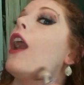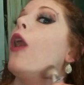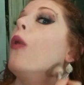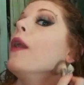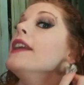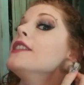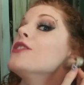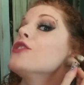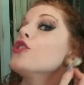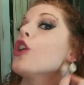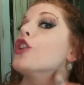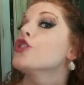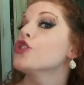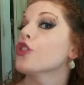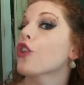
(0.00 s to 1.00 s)
Always
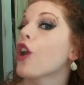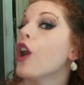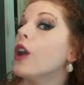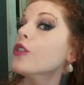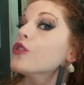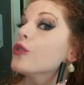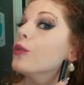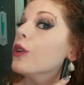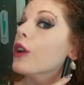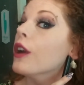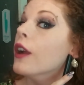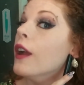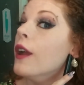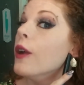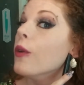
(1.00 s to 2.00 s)
start your
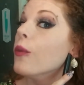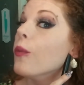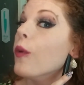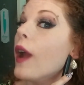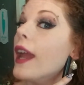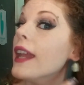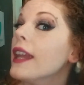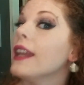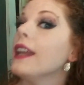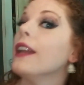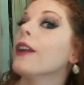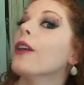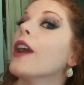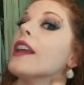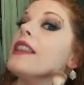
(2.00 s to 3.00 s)
contour right
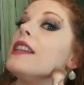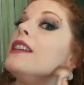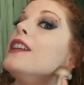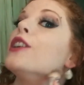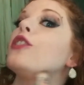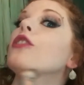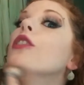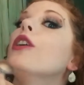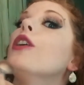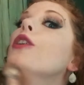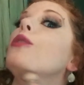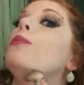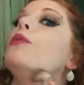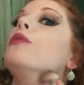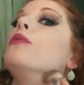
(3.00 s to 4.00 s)
here at the
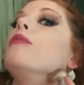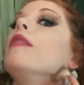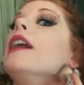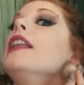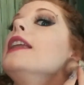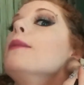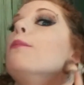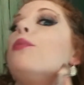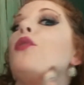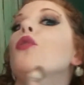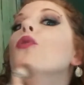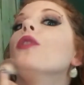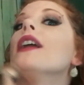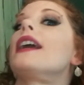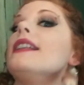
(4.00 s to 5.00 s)
earlobe and then
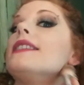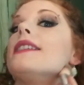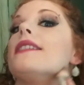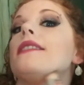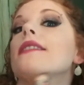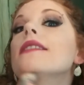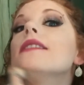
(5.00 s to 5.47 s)
pull it.